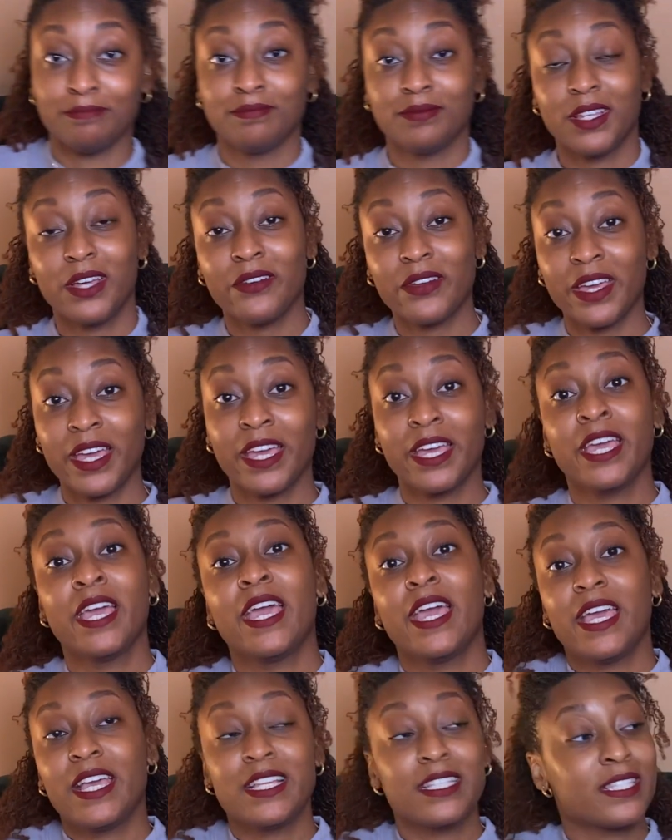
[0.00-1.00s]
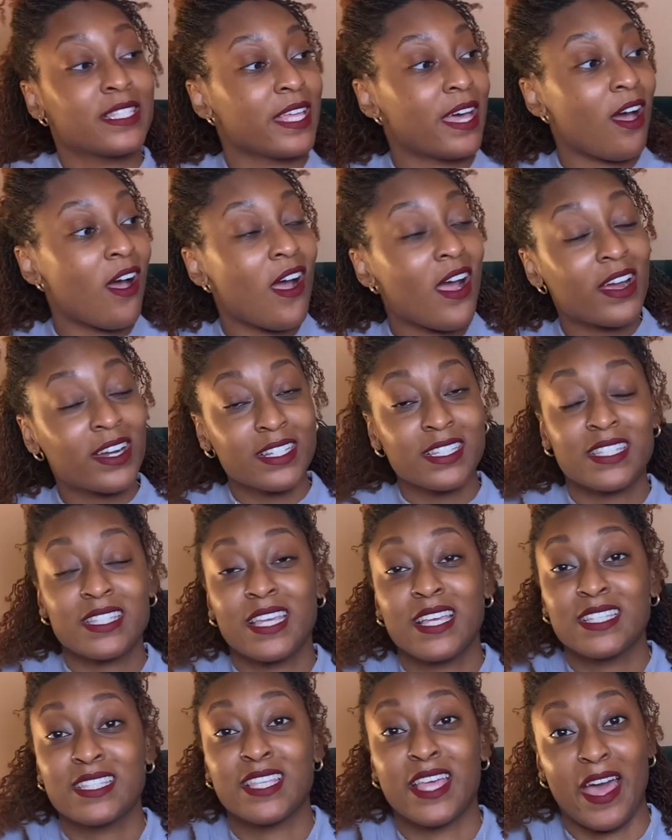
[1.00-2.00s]
Okay, it's the hardest
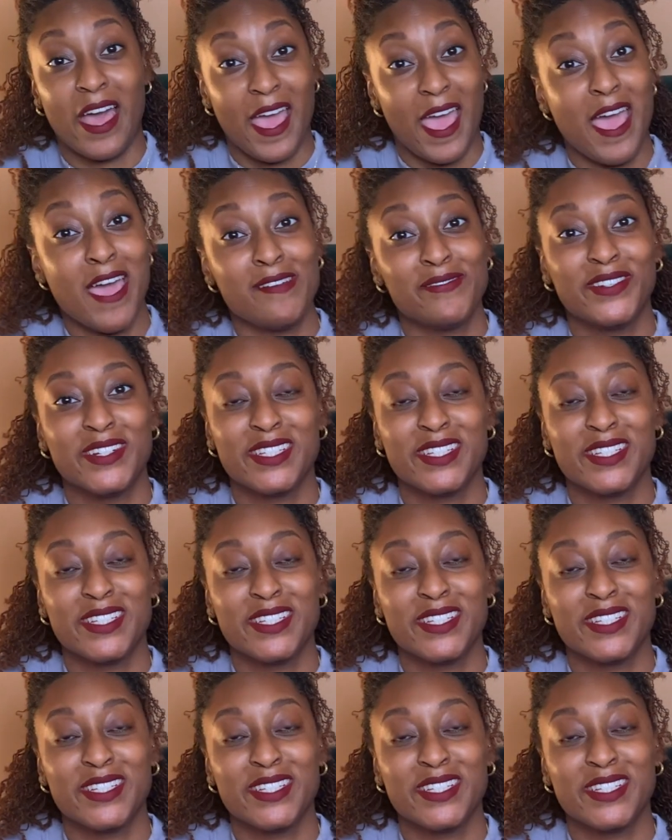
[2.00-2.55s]
test I ever